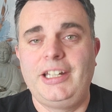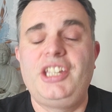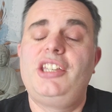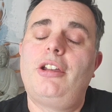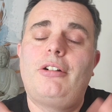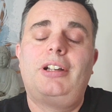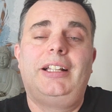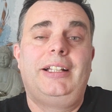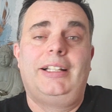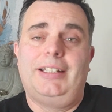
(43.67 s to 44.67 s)
You know,
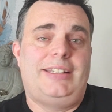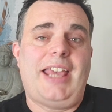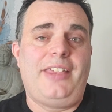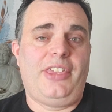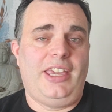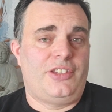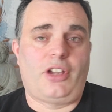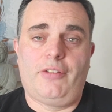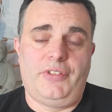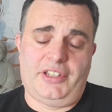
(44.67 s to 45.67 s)
death is
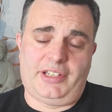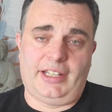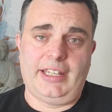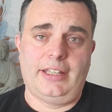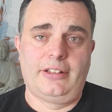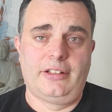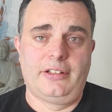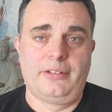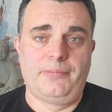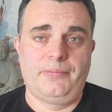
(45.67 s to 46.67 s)
obviously
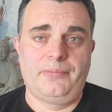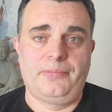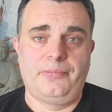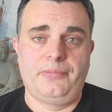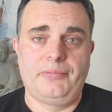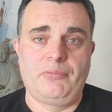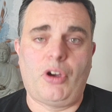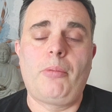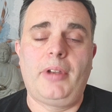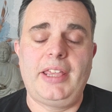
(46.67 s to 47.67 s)

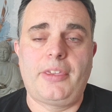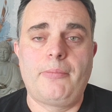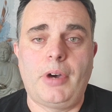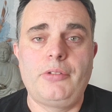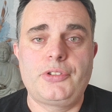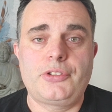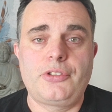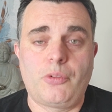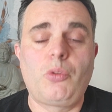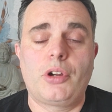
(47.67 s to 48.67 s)
probably the
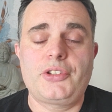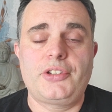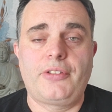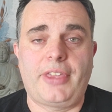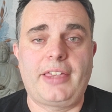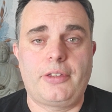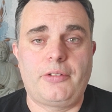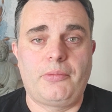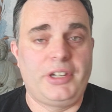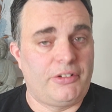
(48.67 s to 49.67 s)
worst thing
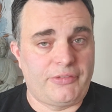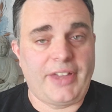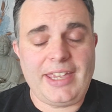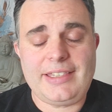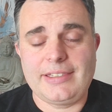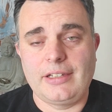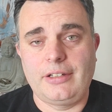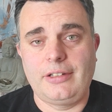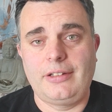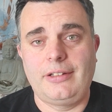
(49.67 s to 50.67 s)
that we all face,
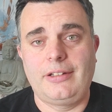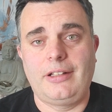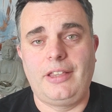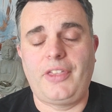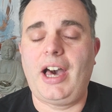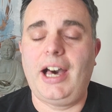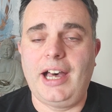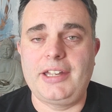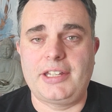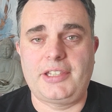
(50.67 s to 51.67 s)
and the
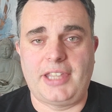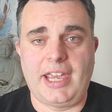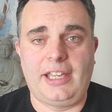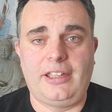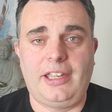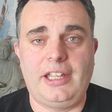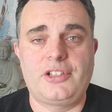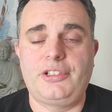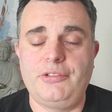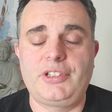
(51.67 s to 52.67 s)
hardest thing
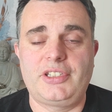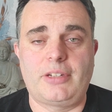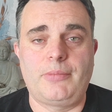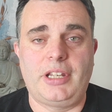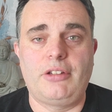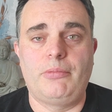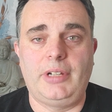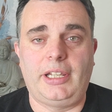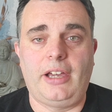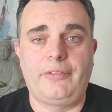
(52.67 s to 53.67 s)
is losing somebody whom
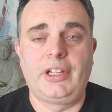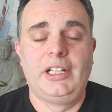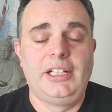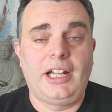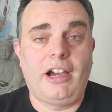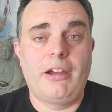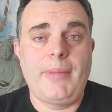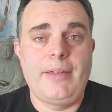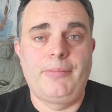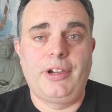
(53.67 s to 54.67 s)
we love. I
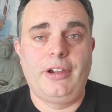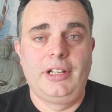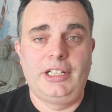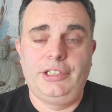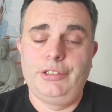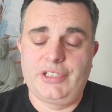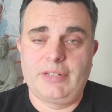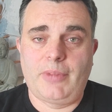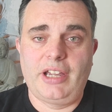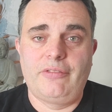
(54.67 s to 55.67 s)
remember
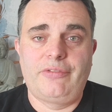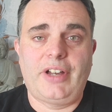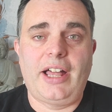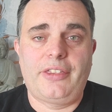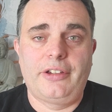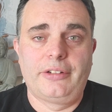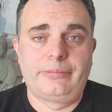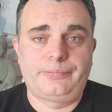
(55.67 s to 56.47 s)
losing my own father.